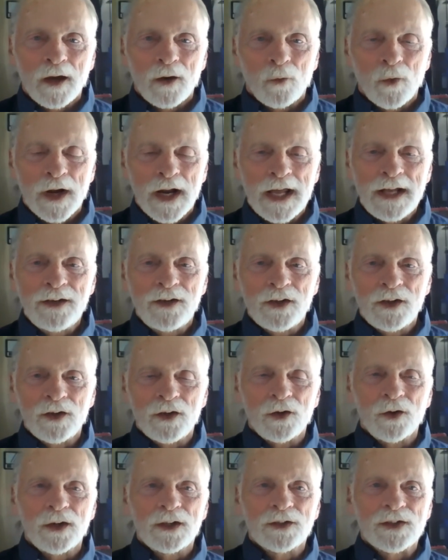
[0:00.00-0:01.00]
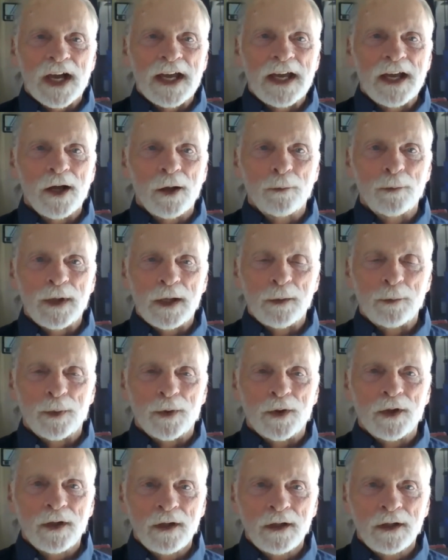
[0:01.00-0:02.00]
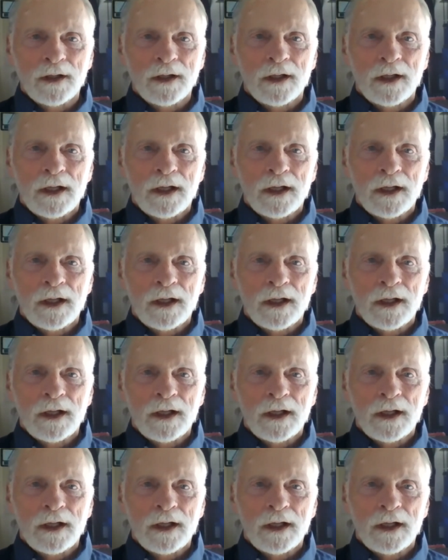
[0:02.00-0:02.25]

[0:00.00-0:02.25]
What I do is I help people